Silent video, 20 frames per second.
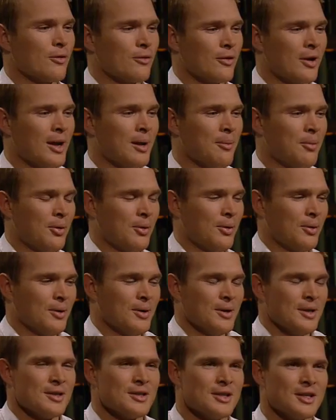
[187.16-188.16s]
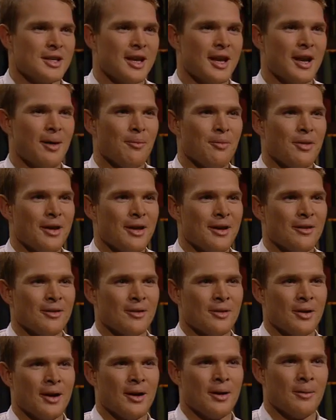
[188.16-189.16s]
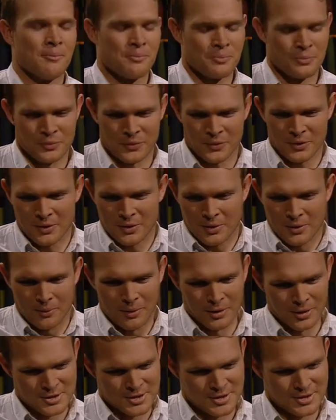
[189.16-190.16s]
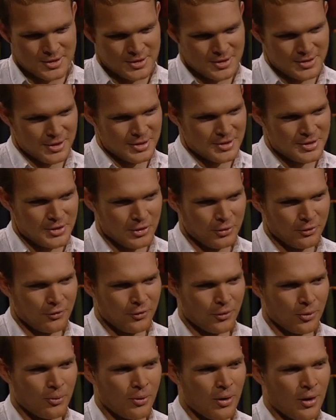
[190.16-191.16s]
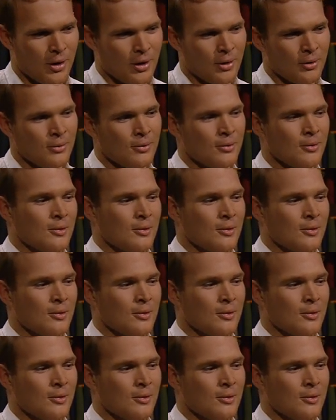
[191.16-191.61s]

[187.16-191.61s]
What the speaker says: ramp to get up there, and when I sit still for a while,